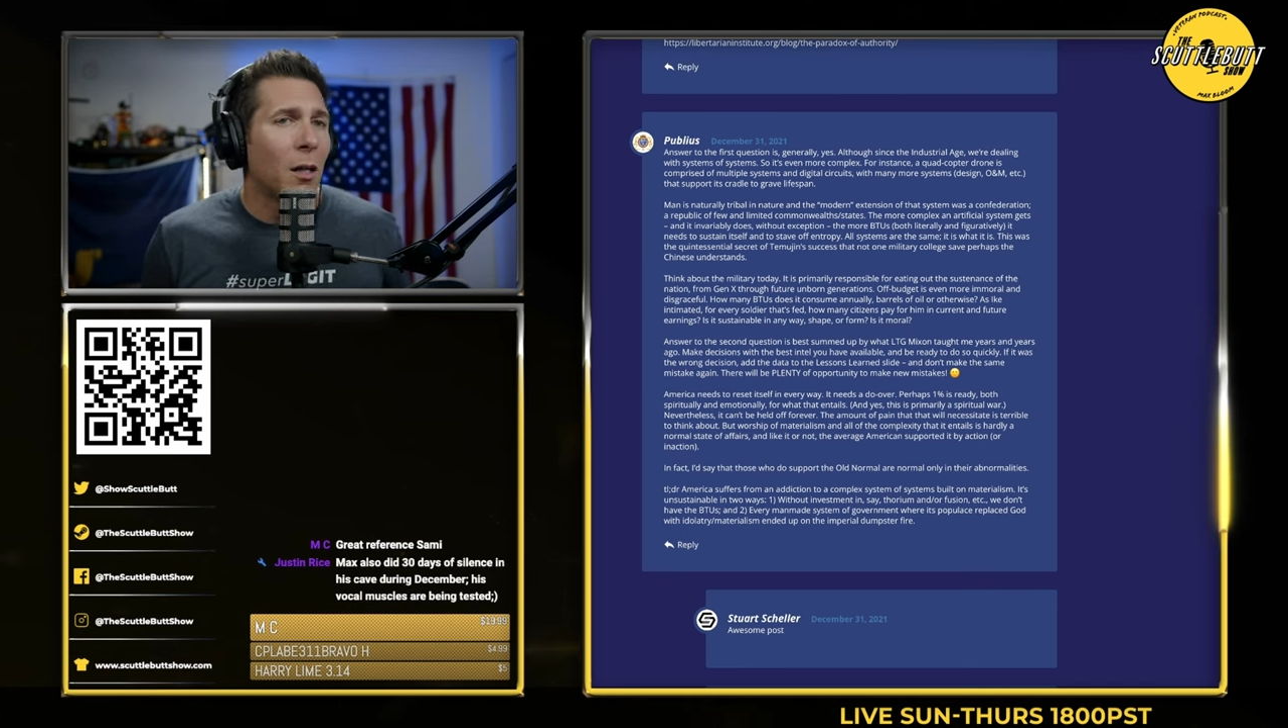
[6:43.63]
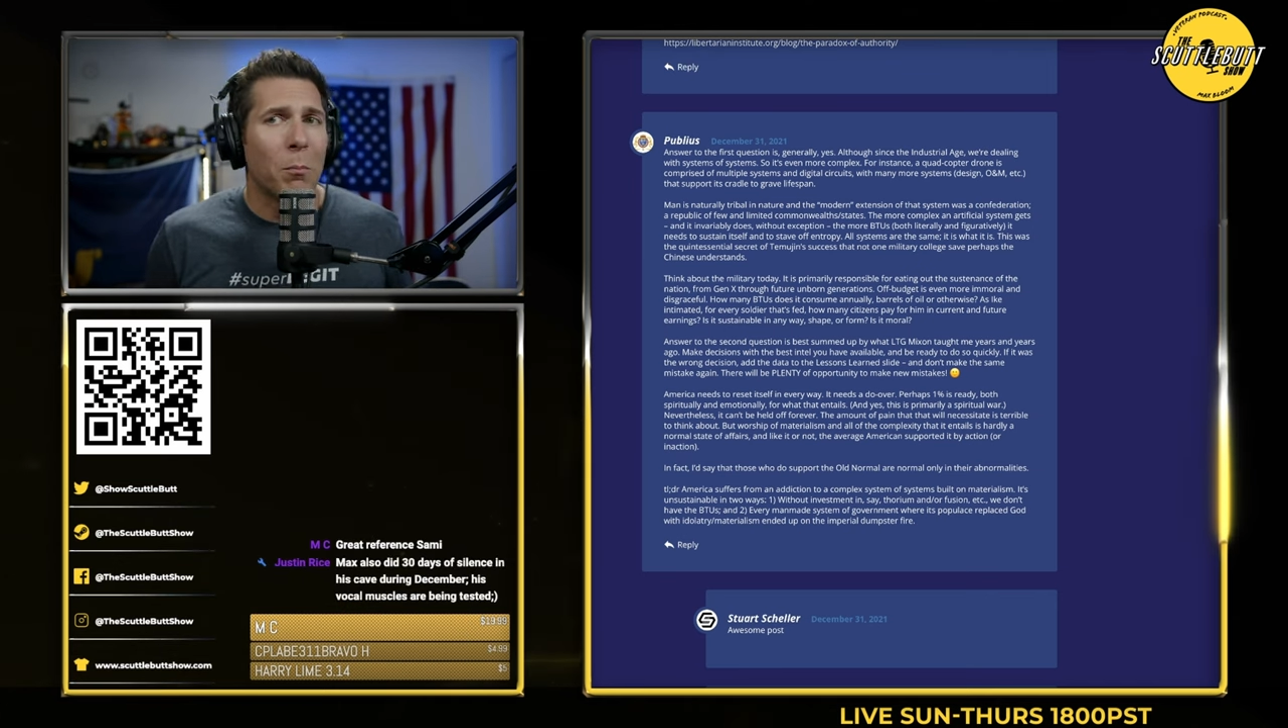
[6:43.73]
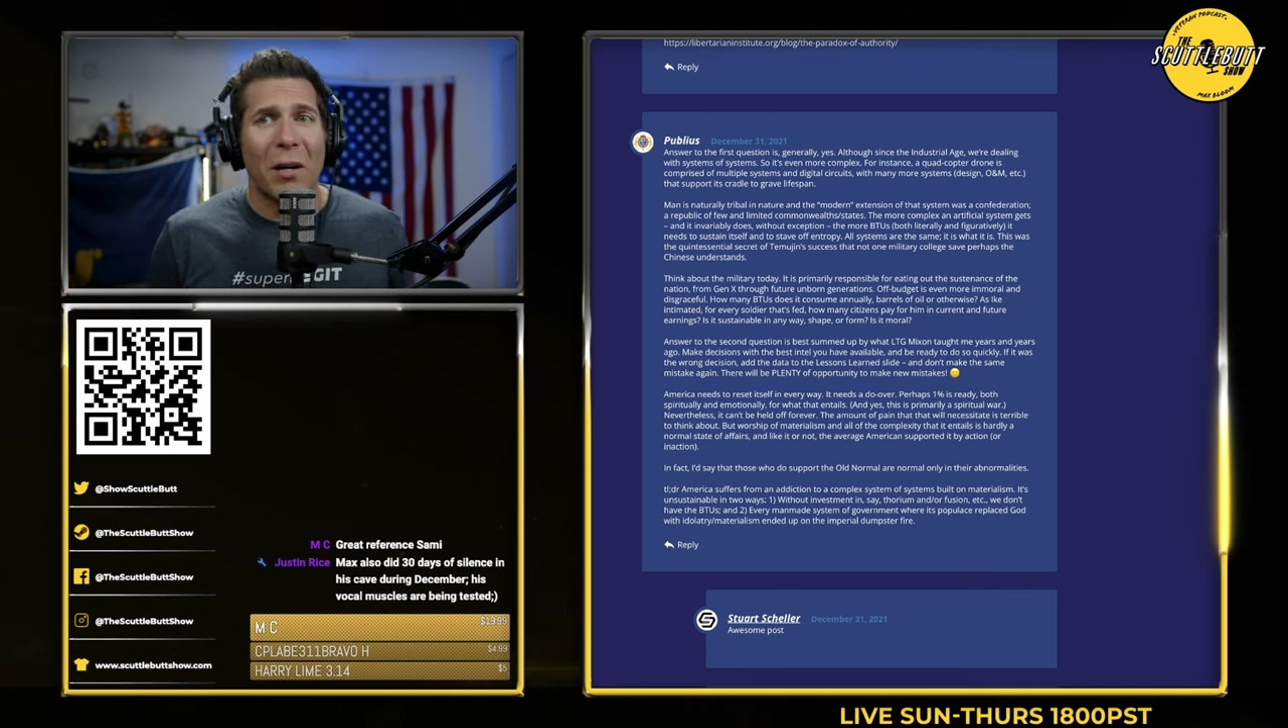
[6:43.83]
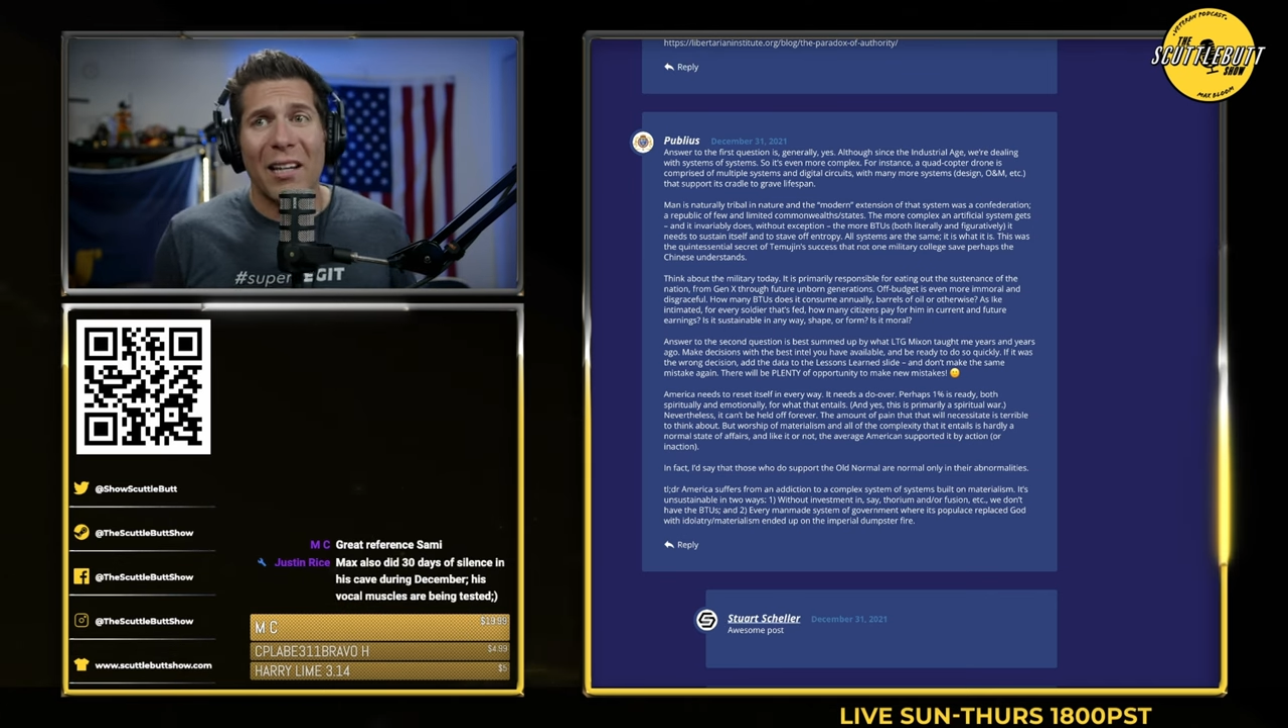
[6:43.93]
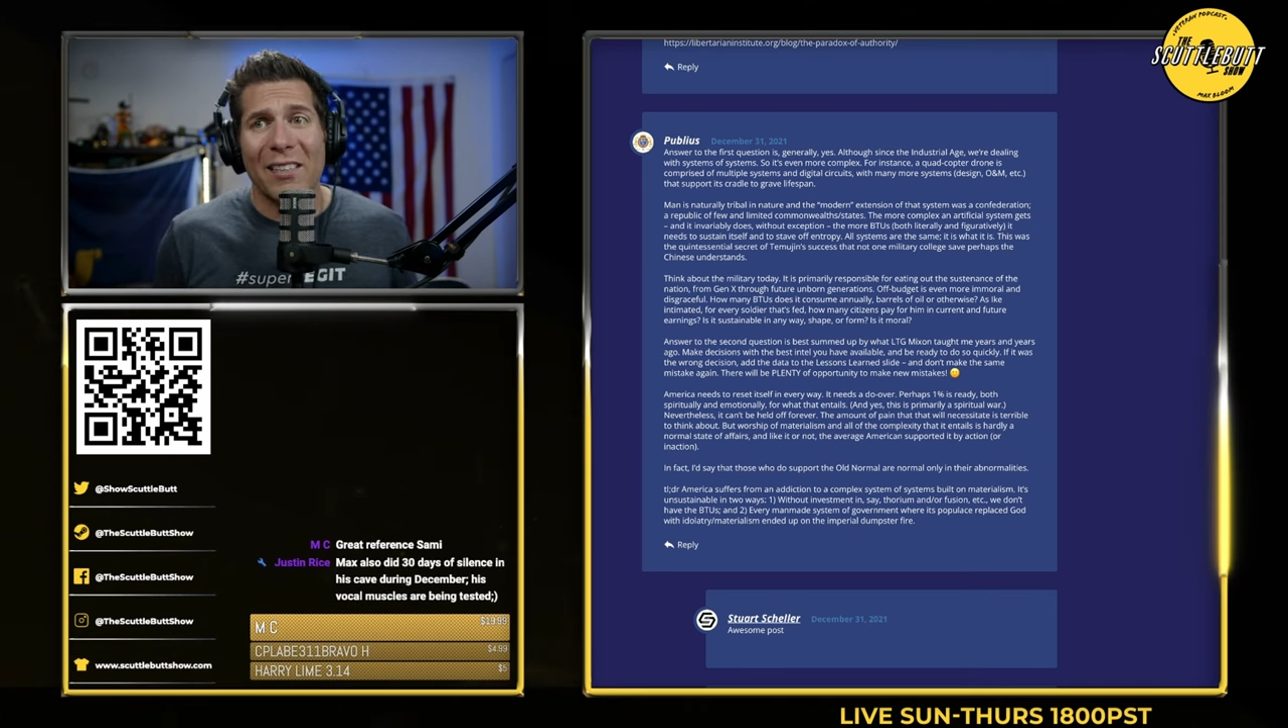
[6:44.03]

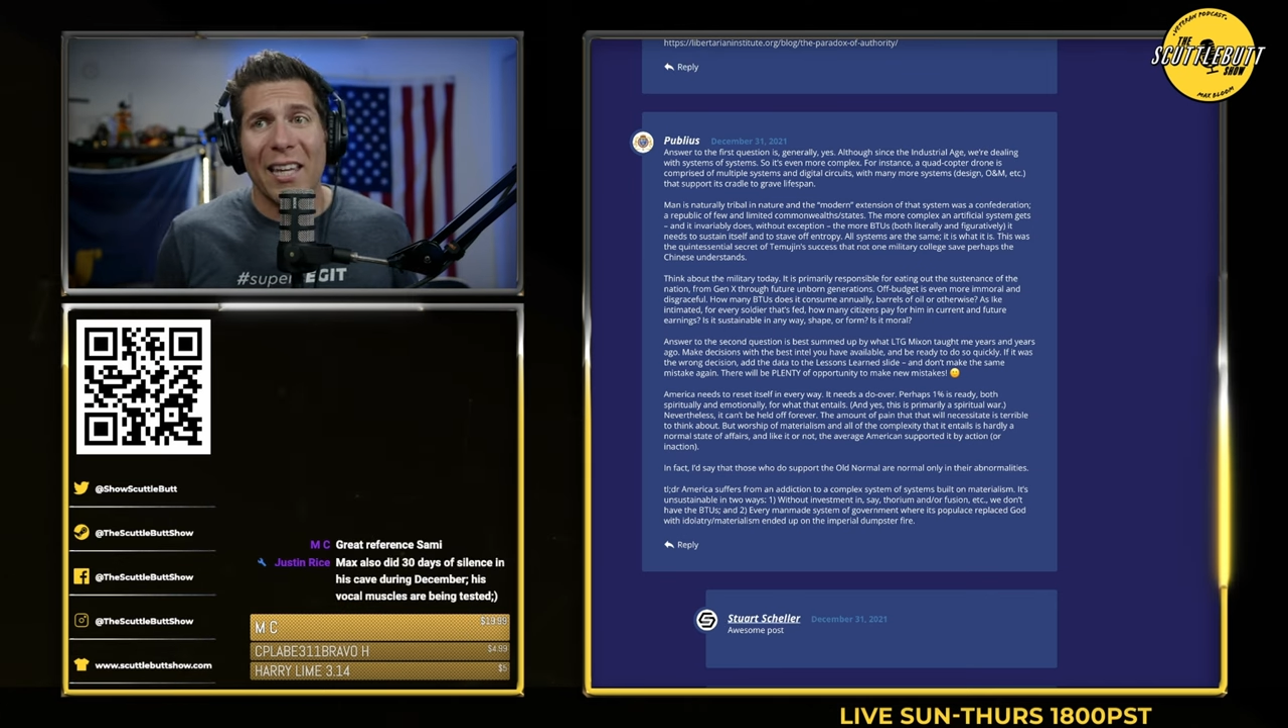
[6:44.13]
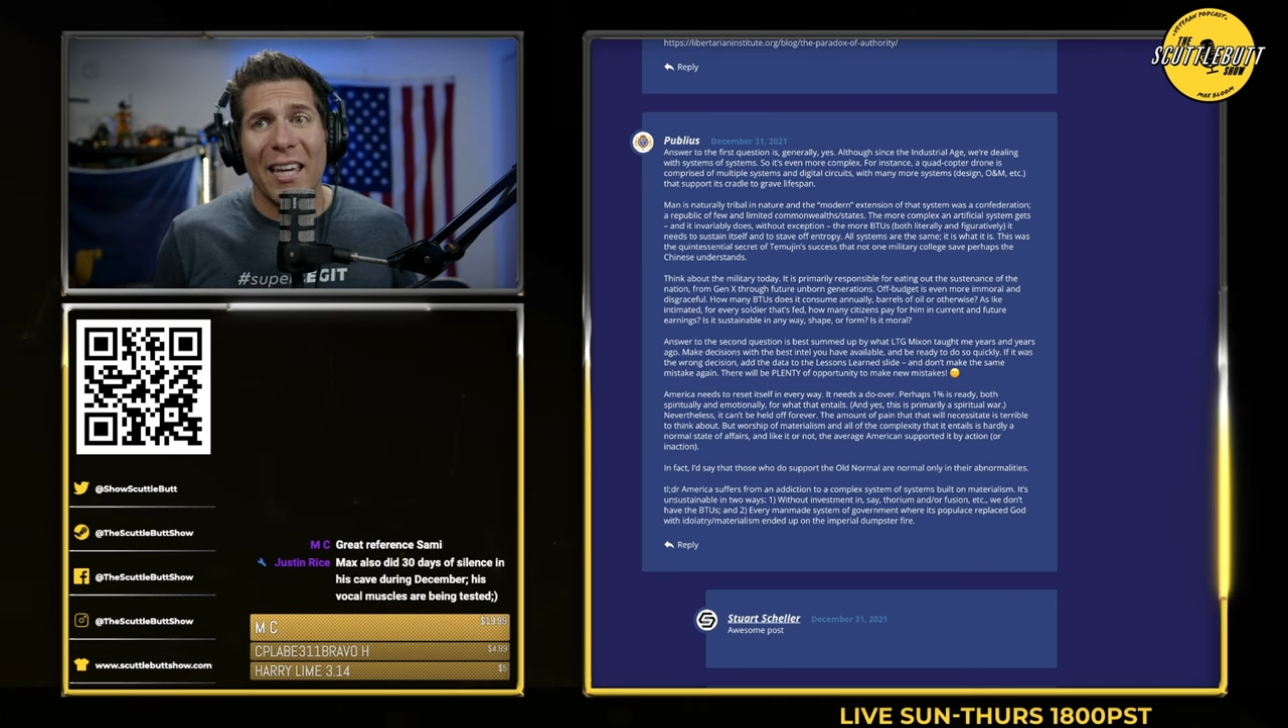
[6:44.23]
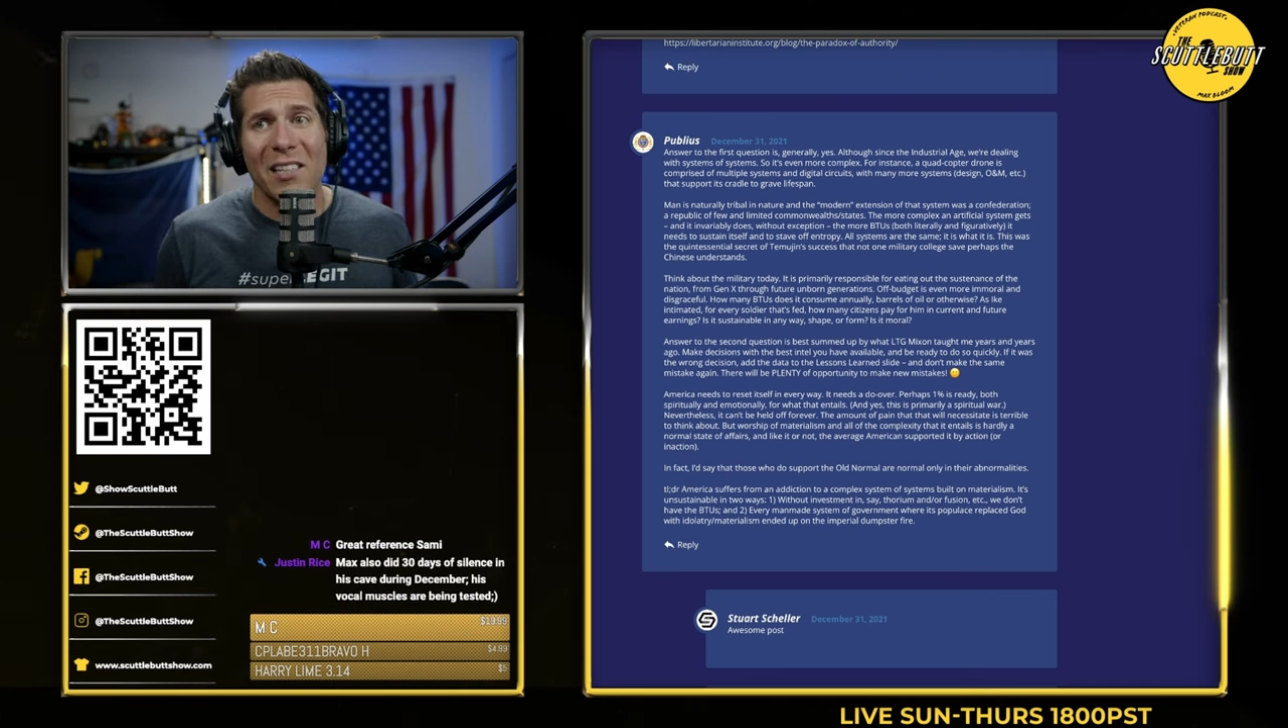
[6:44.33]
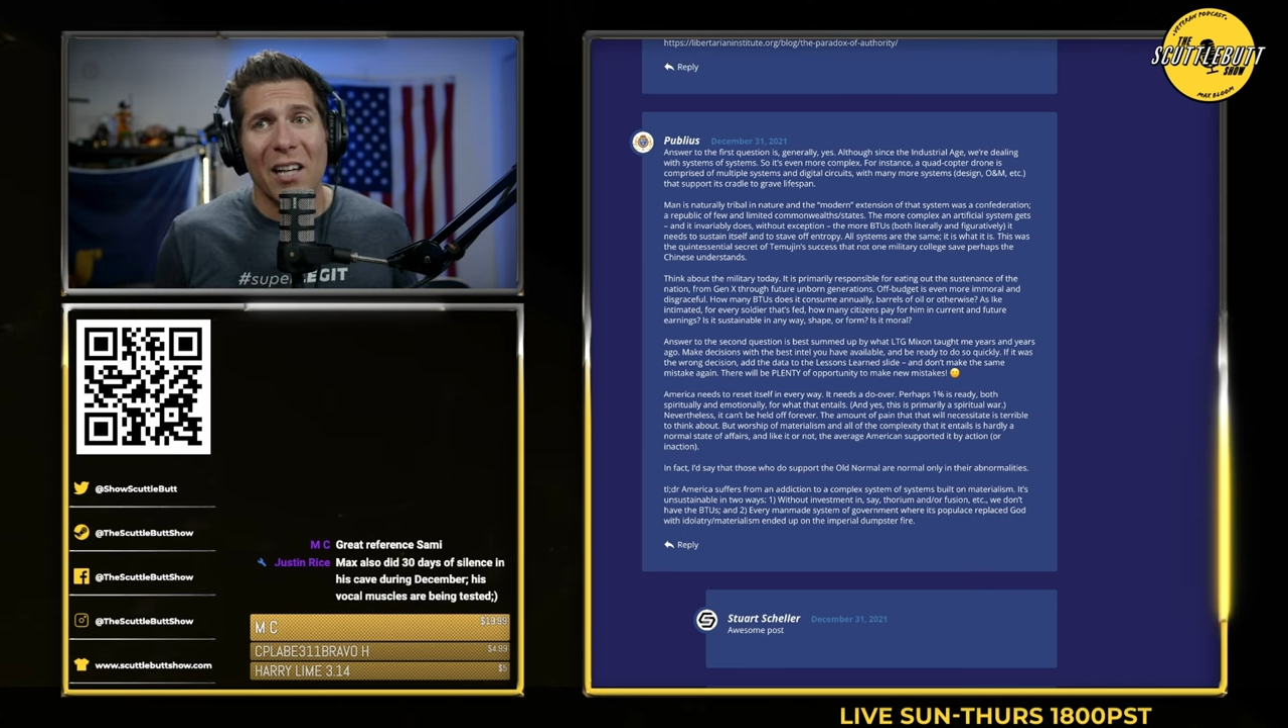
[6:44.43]
But it is